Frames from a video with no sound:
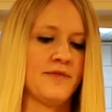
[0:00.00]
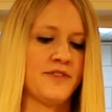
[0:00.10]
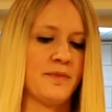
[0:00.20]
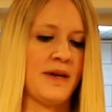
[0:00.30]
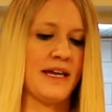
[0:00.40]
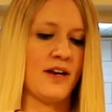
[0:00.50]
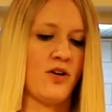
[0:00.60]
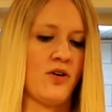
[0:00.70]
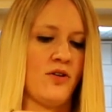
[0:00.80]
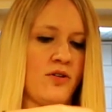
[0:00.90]
to make it
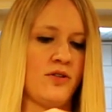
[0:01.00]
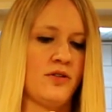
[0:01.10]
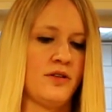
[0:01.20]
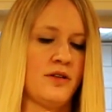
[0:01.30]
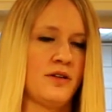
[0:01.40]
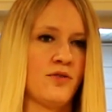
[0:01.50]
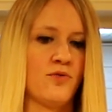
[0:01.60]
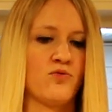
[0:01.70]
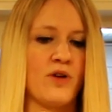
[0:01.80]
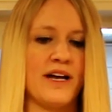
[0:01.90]
all
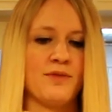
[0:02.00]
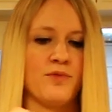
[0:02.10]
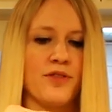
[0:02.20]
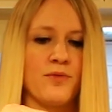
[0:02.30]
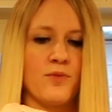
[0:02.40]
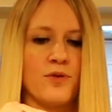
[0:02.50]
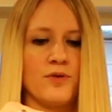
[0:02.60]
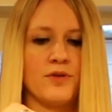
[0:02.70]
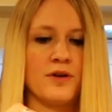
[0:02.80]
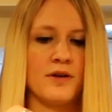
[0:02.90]
right with the
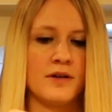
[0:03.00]
world.